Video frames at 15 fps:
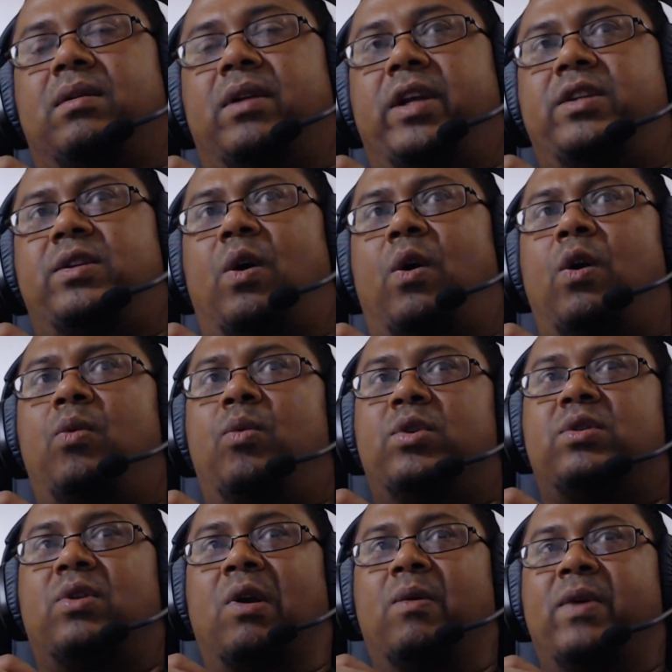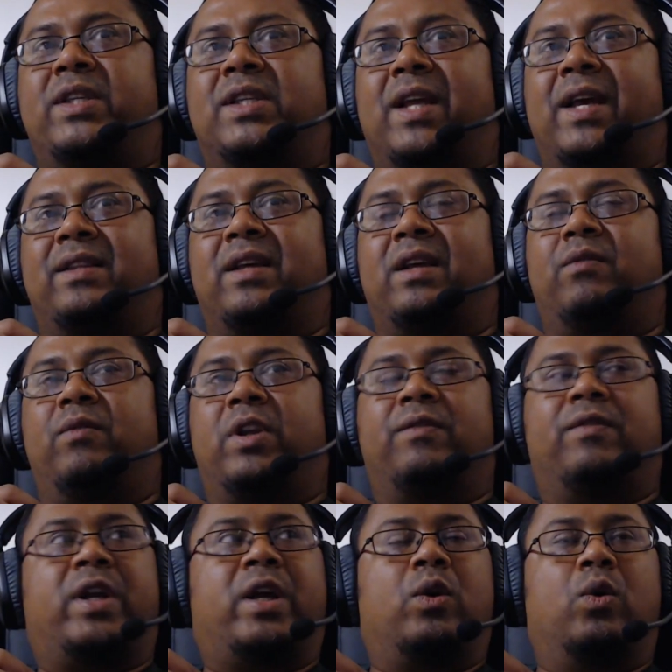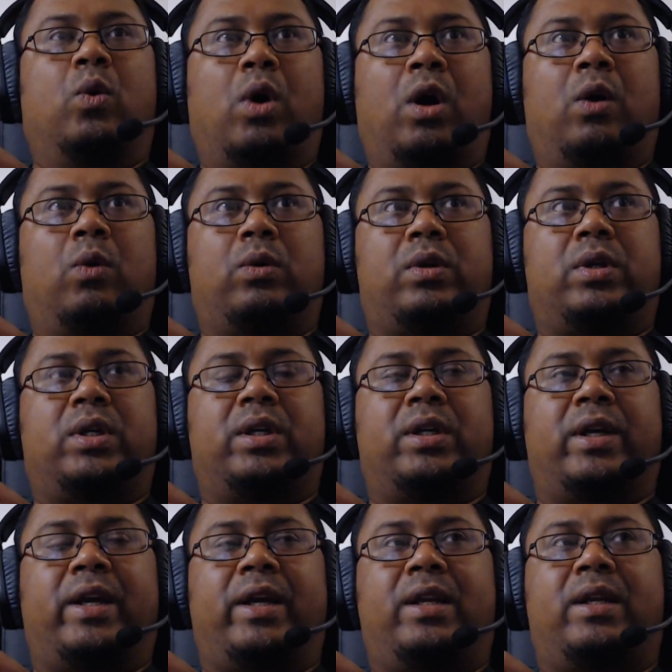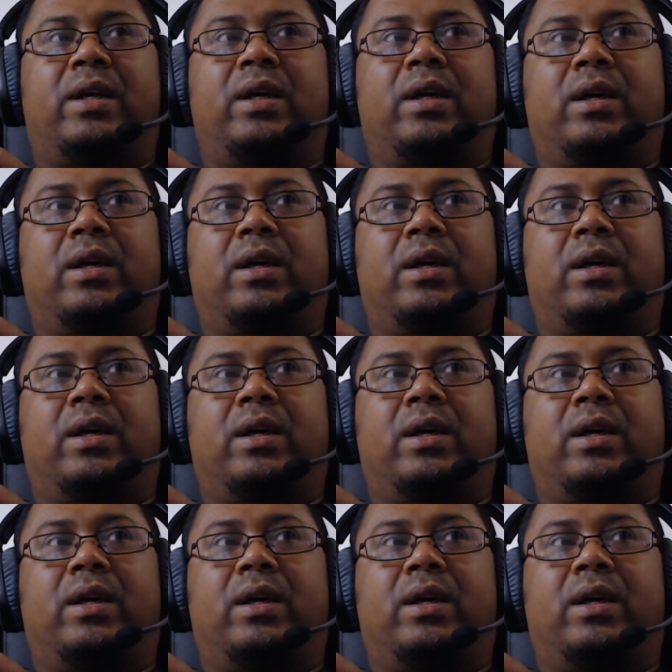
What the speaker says: it's almost always like that whenever I go out, right?